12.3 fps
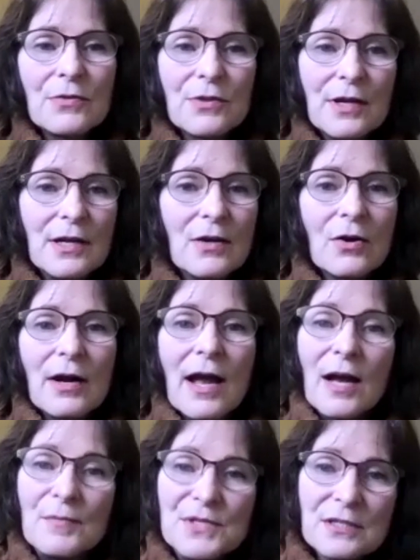they are
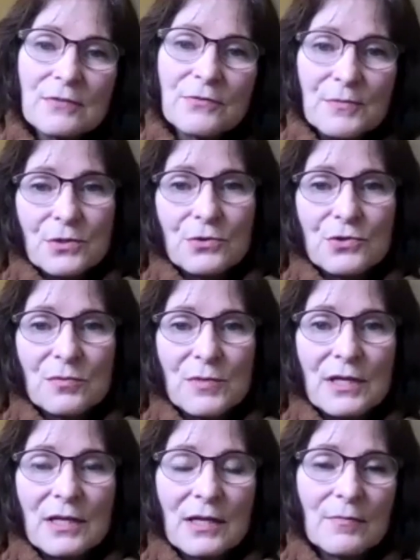absent from social
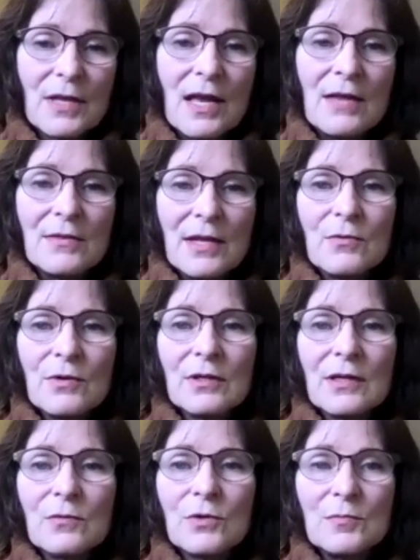media and they
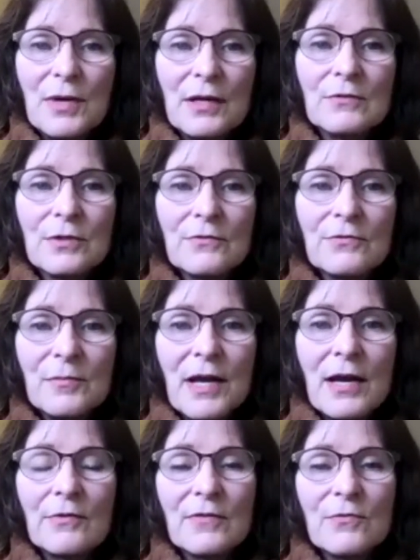really would benefit from
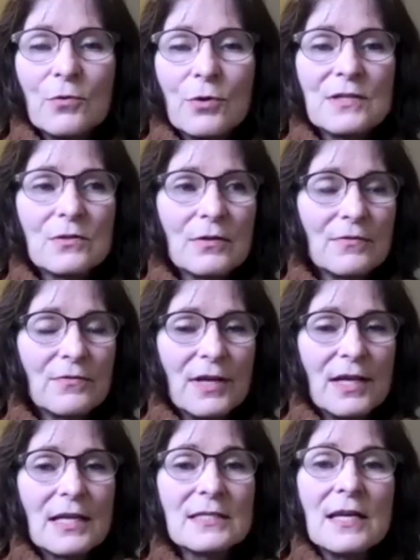having a voice or a
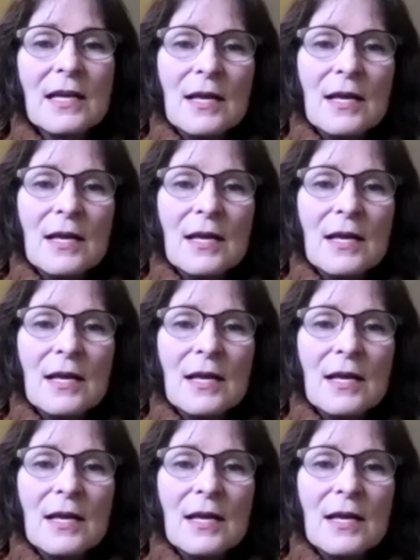face,